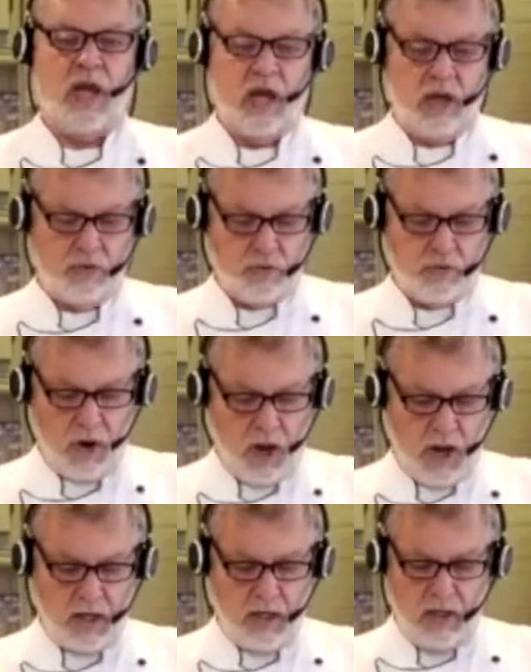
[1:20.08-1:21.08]

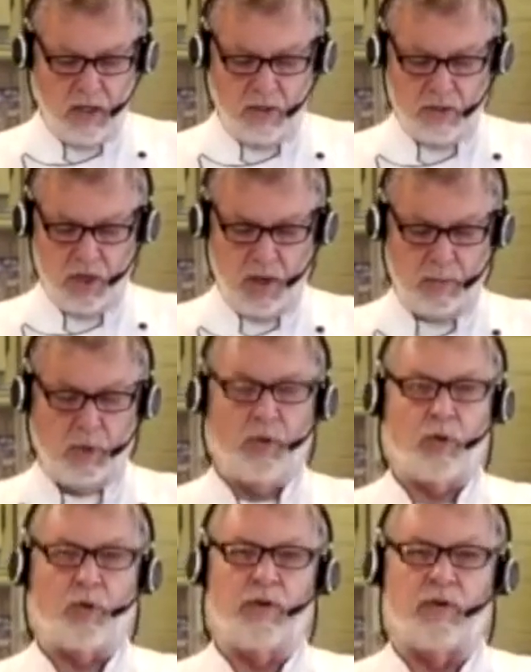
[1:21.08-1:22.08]
dry, double,
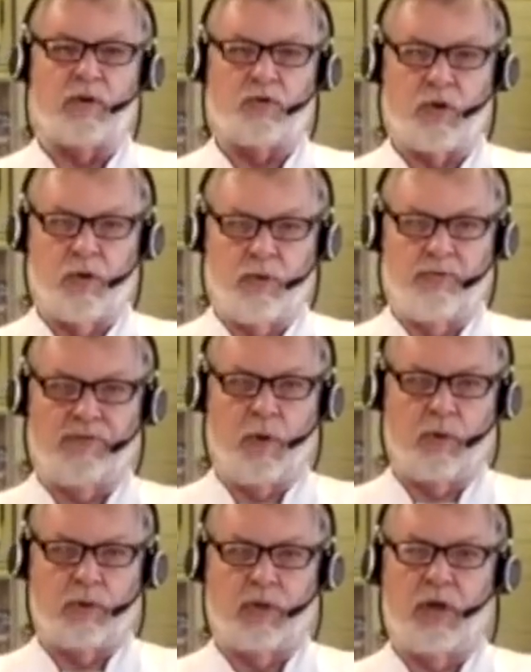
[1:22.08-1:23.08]
or even triple
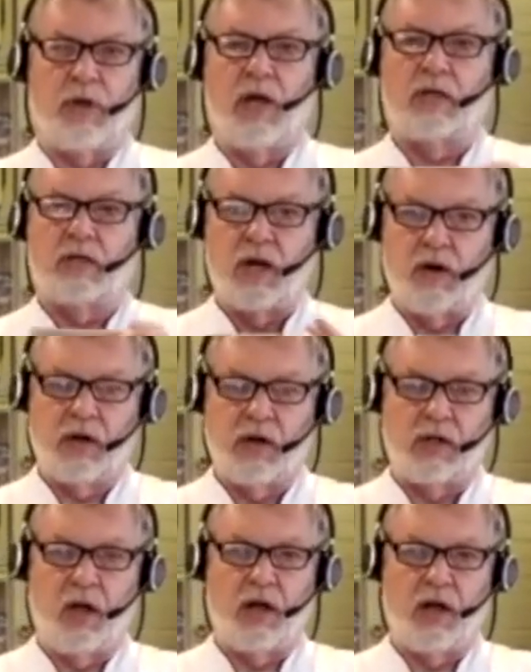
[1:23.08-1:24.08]
folded terry
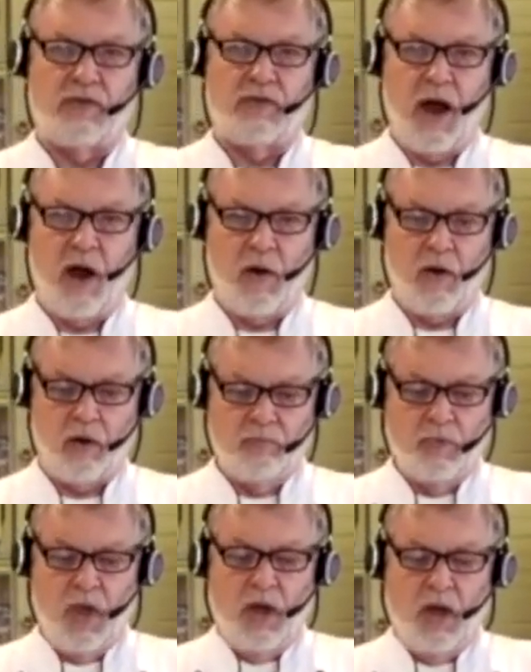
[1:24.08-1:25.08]
cloth towel.
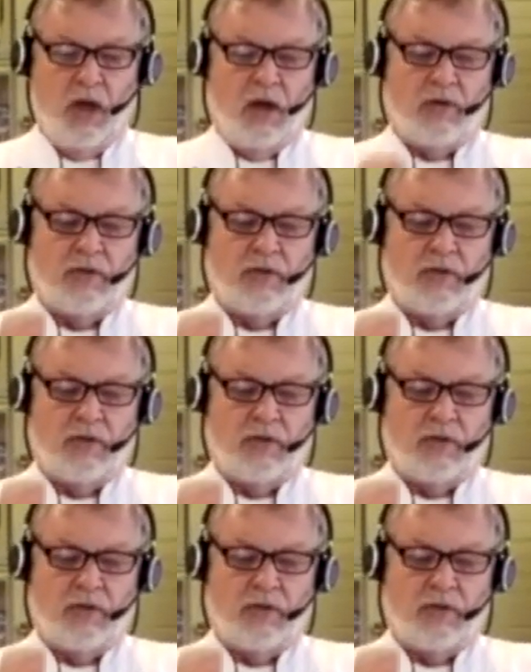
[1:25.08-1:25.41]
The